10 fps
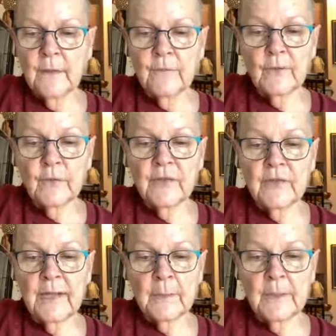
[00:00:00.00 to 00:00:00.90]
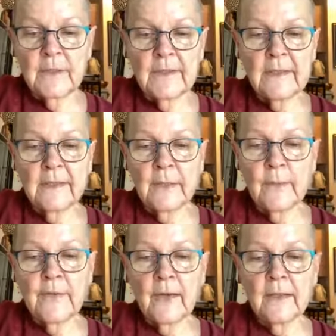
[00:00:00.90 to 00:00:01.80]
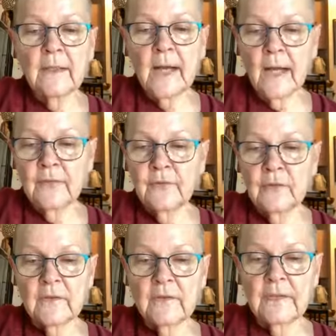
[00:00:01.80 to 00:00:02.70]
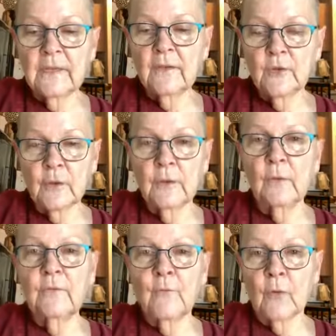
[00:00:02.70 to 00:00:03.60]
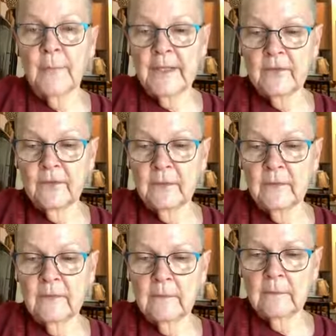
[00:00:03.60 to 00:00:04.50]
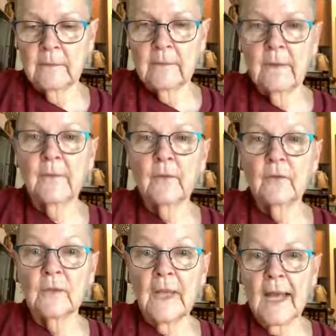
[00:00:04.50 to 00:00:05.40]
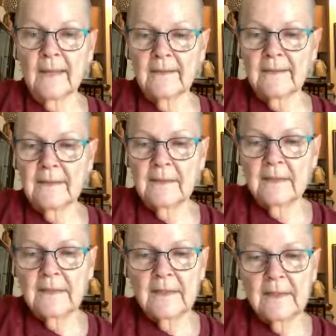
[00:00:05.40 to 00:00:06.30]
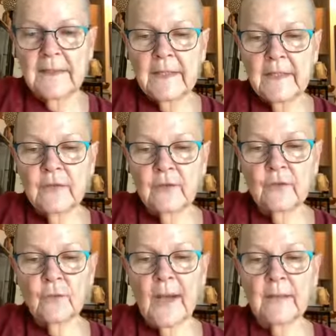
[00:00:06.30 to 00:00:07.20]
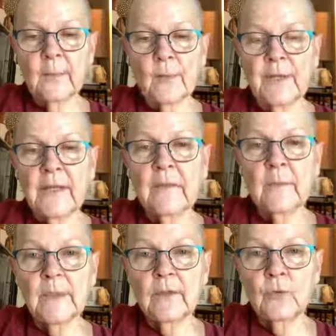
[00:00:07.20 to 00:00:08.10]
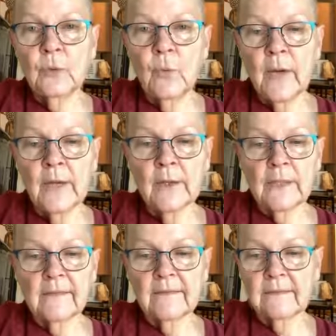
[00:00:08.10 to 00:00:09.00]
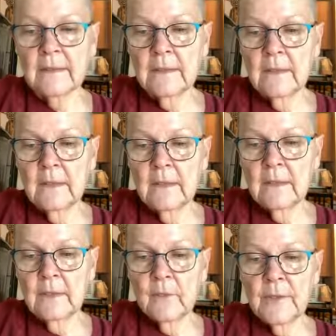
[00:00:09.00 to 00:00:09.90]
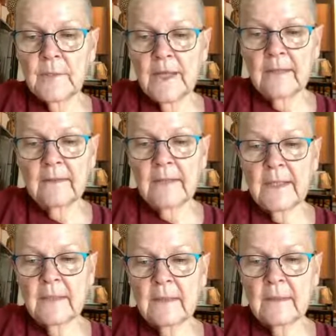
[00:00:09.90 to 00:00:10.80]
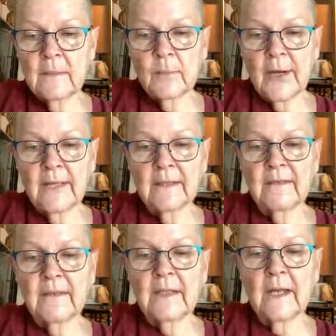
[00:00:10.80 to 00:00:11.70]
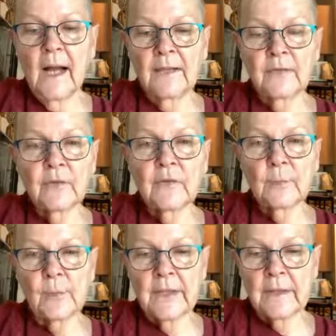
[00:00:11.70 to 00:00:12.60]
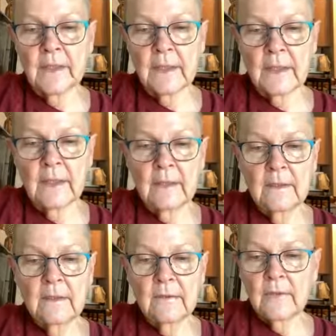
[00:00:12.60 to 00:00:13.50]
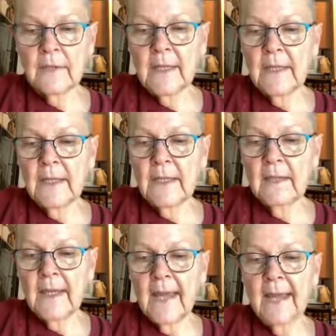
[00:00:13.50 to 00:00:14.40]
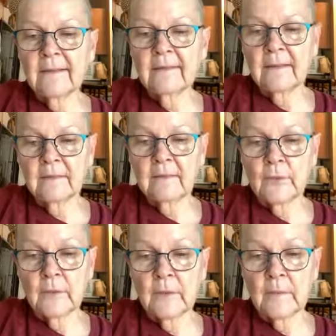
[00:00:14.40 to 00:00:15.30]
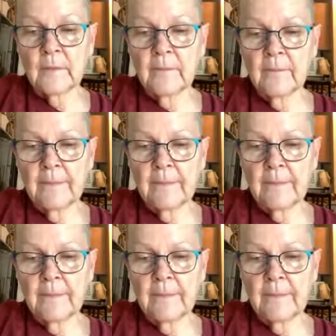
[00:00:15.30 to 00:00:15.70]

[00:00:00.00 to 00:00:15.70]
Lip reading: The first step in dealing with unconscious internal formations, those knots, is to try to bring them into awareness. We meditate, practicing conscious breathing, to gain access to them.